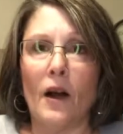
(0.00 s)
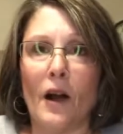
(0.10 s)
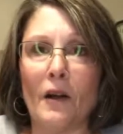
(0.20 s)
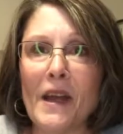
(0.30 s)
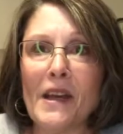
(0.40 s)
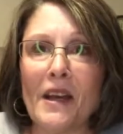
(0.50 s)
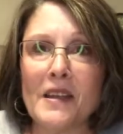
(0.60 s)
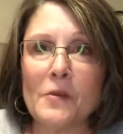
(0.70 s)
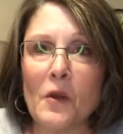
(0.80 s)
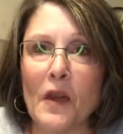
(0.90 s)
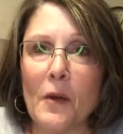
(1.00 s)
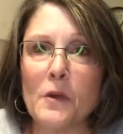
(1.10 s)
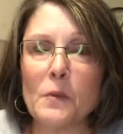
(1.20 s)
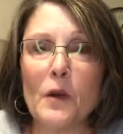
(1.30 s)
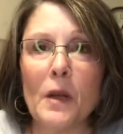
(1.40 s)
All right, guys, well, that
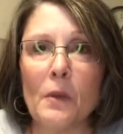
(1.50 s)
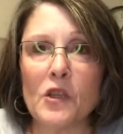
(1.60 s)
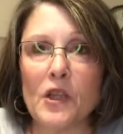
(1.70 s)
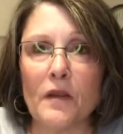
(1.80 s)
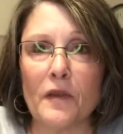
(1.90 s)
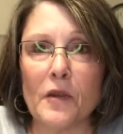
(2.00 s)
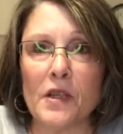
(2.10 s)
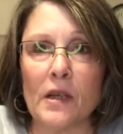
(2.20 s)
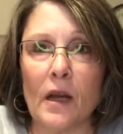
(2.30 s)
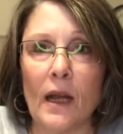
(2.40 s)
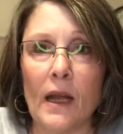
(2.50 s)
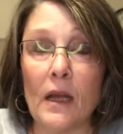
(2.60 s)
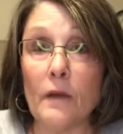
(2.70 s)
was pretty much it for tonight.